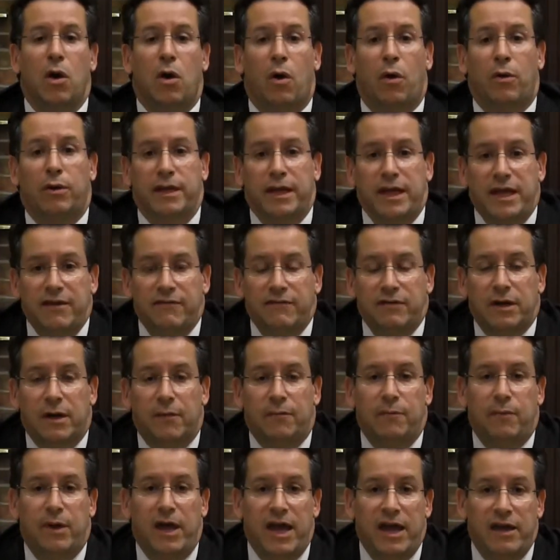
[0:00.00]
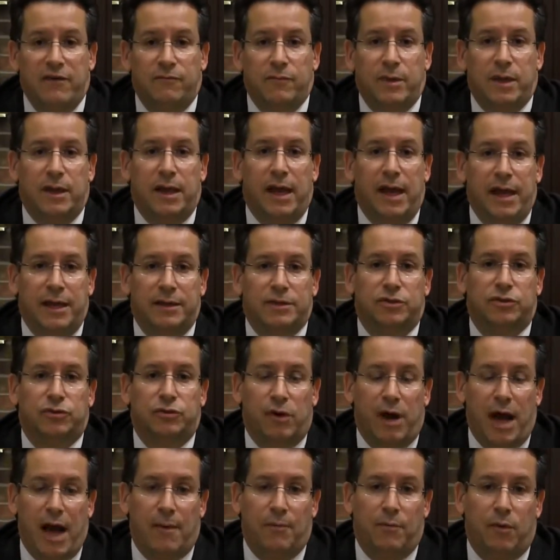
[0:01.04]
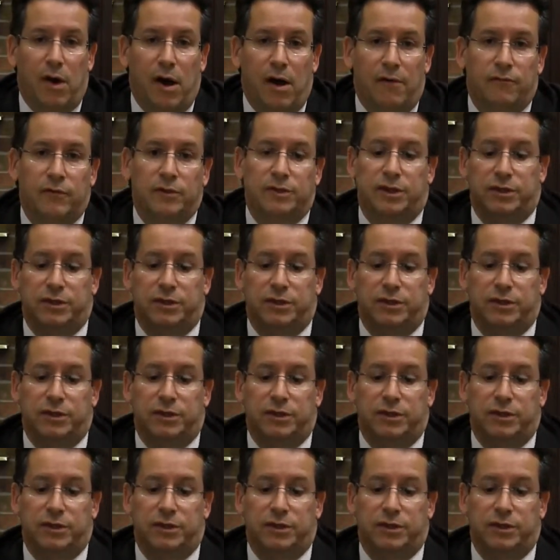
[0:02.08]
or even a pavement edge drop off,